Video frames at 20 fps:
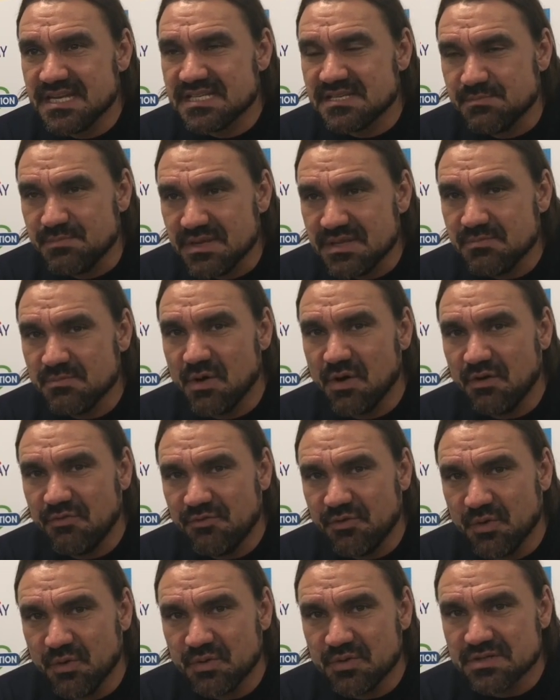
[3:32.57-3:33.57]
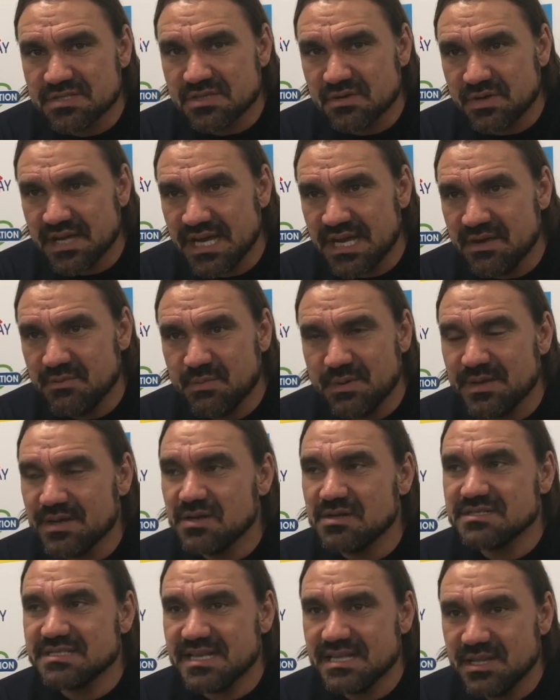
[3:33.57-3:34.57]
a bit more focused, okay,
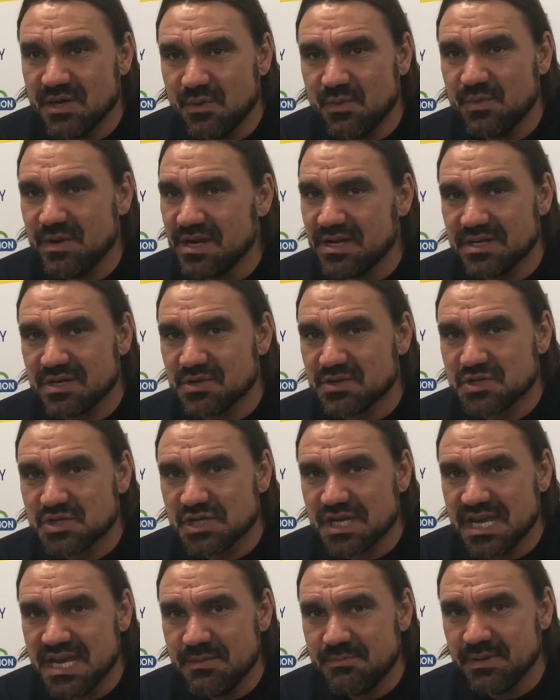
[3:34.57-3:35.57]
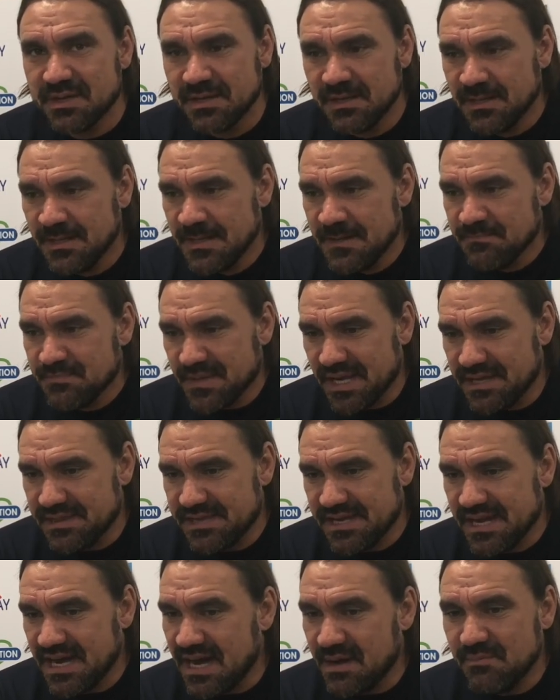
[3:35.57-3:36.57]
because they know we are in a good shape, and
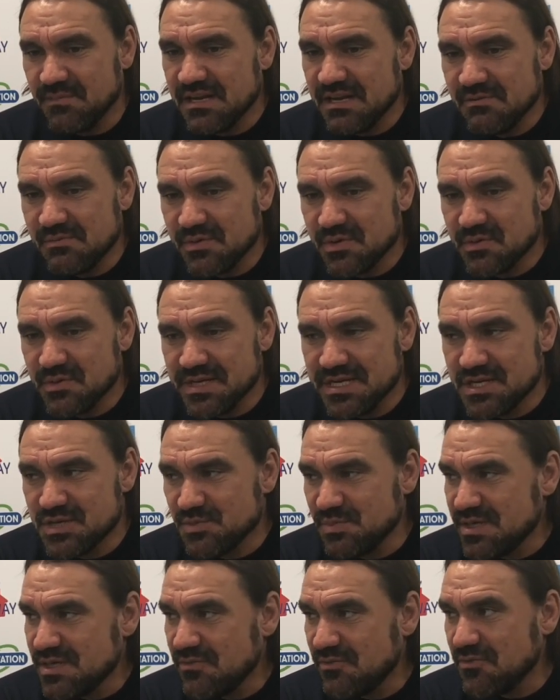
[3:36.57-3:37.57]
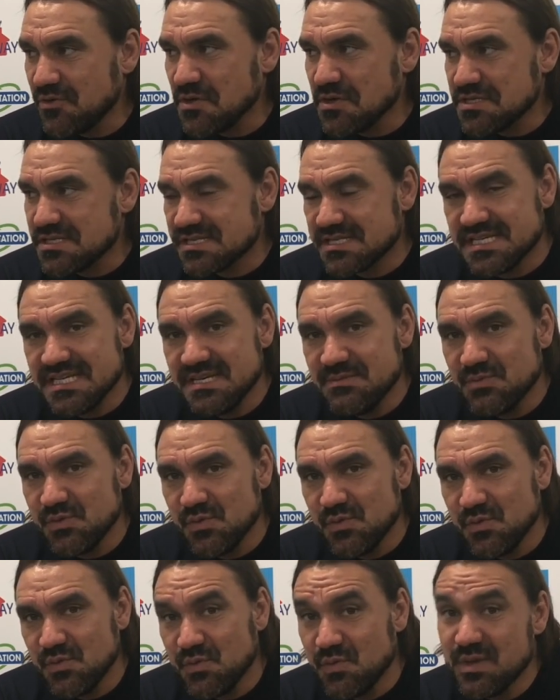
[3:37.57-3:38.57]
they are unbelievably greedy to be the first team
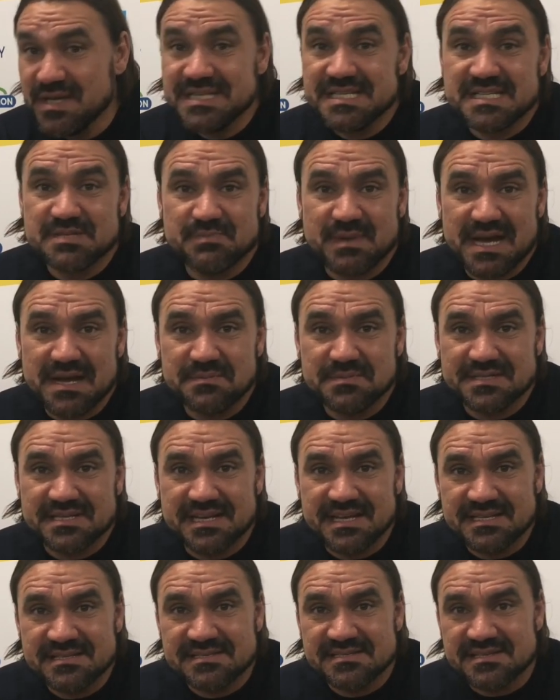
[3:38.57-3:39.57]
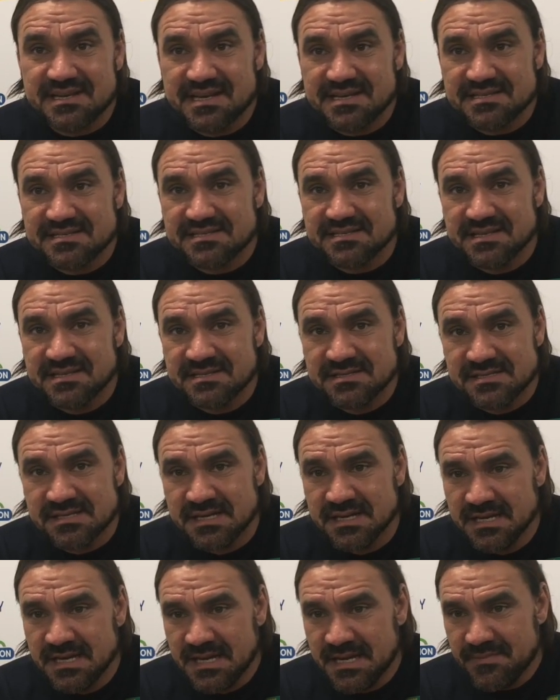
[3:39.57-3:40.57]
who wins perhaps against us, and
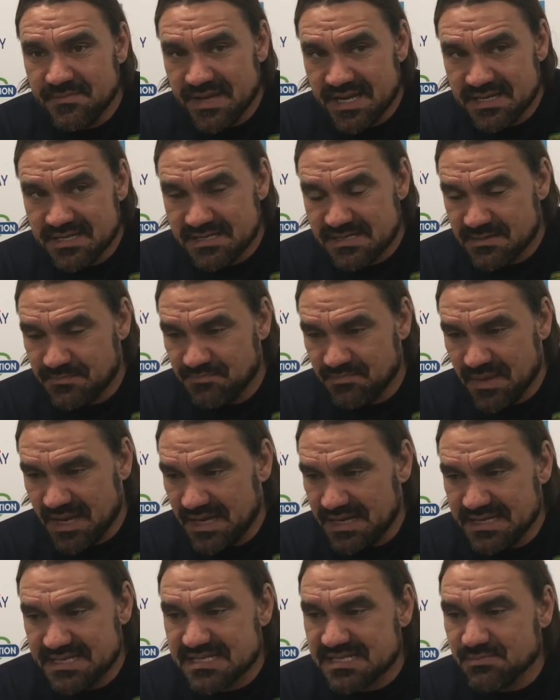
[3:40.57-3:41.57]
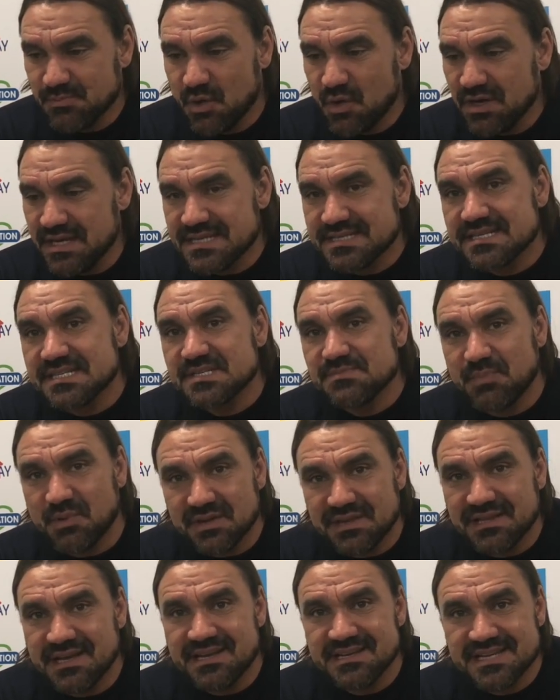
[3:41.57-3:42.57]
it's more or less a
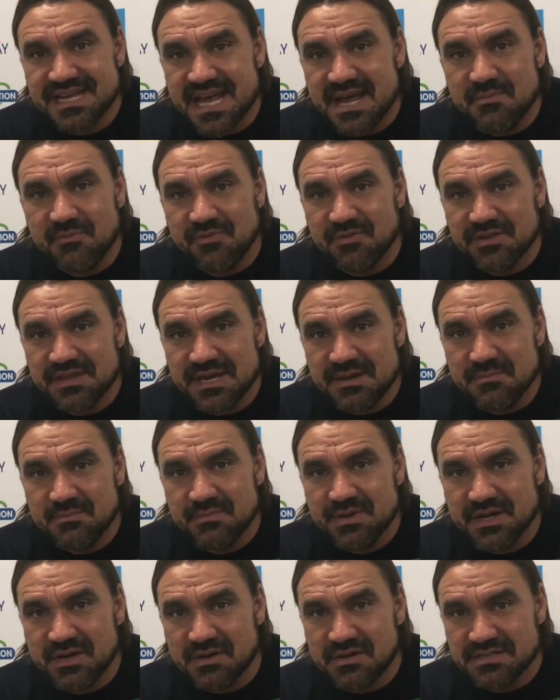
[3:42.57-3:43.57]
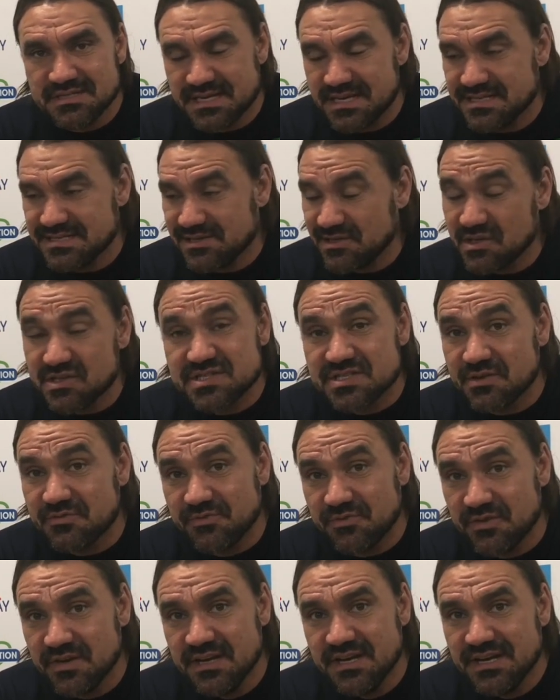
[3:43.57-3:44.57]
spotlight game for them, because there's lots
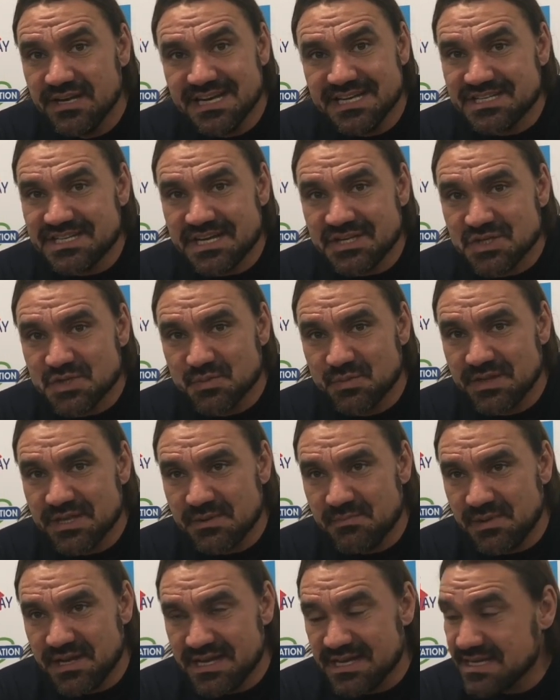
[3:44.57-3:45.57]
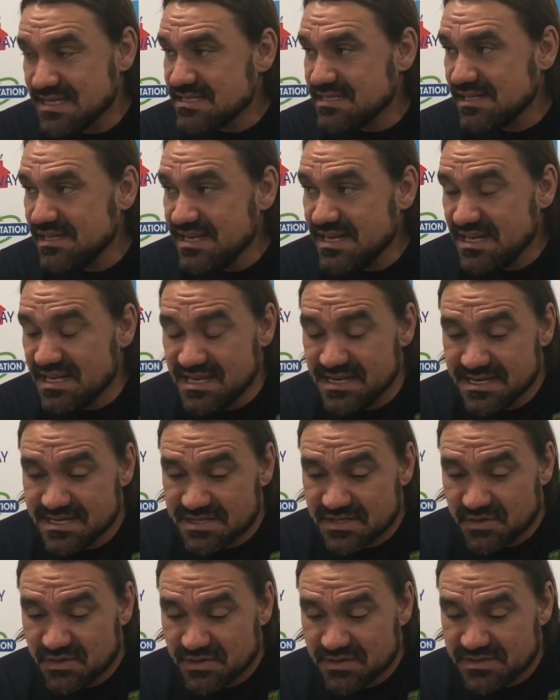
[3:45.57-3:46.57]
of attention when they play against the league
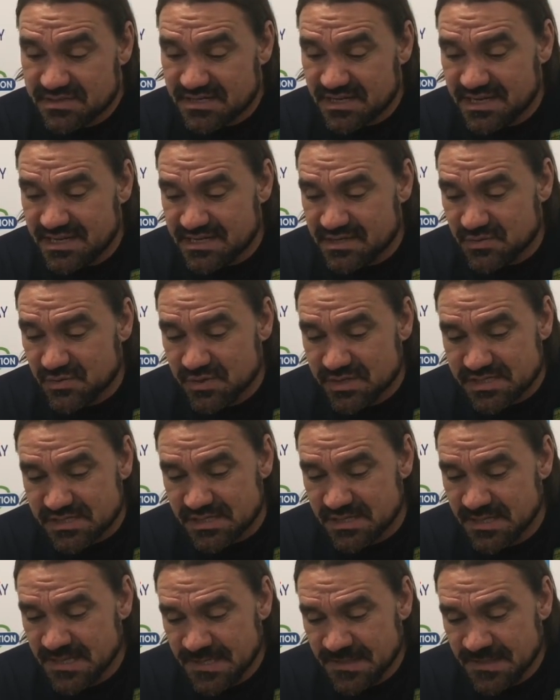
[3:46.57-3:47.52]
leaders or a side who is